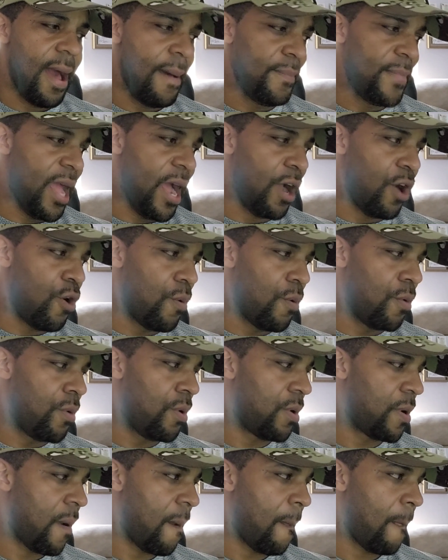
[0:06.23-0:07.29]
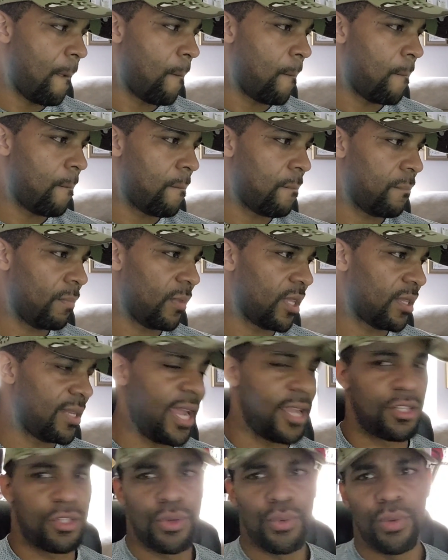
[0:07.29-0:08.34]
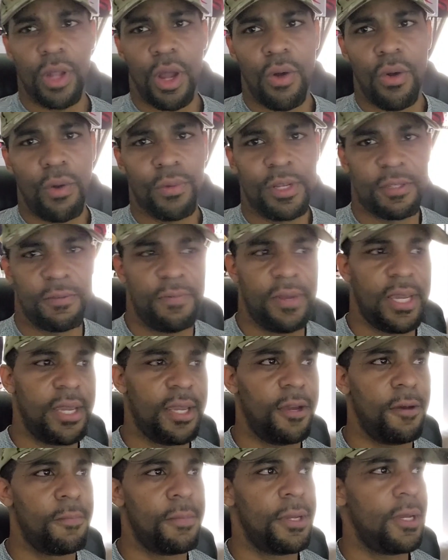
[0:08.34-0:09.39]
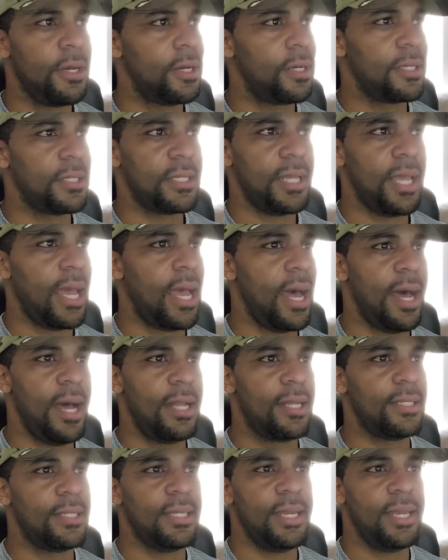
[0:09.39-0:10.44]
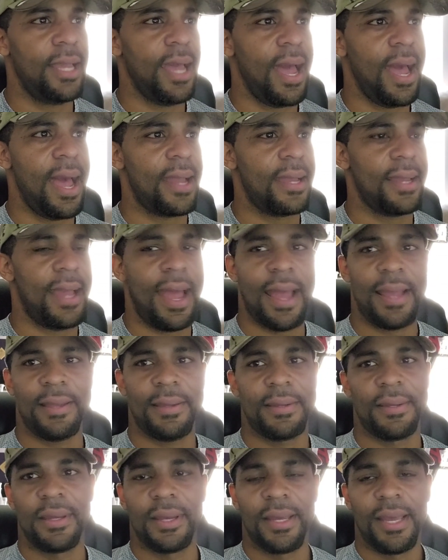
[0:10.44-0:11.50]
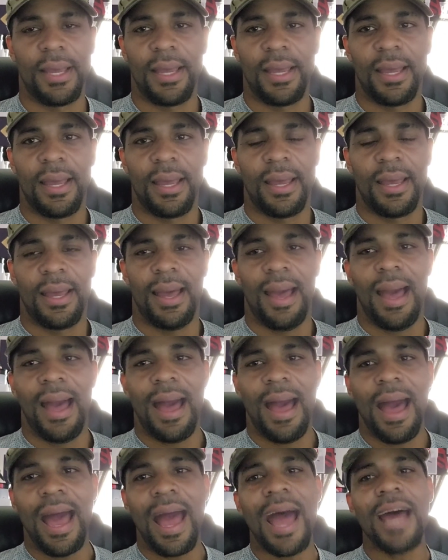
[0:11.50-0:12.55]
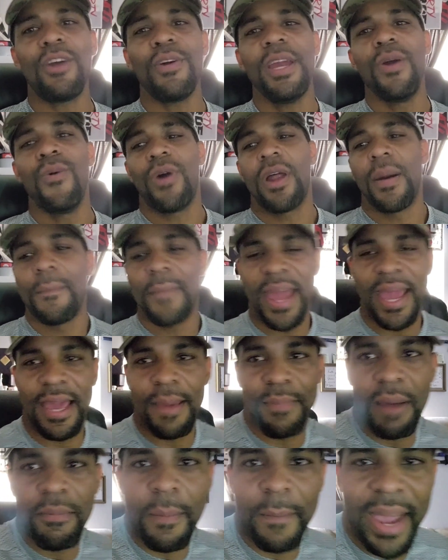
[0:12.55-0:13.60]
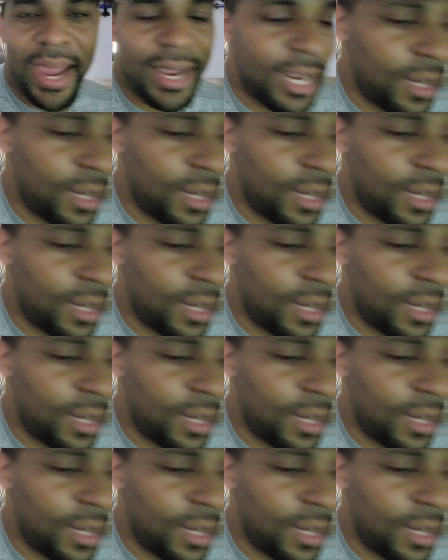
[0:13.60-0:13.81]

I'm not going to take too long on this video because, honestly, I I, I don't even want to make it, but I'm going to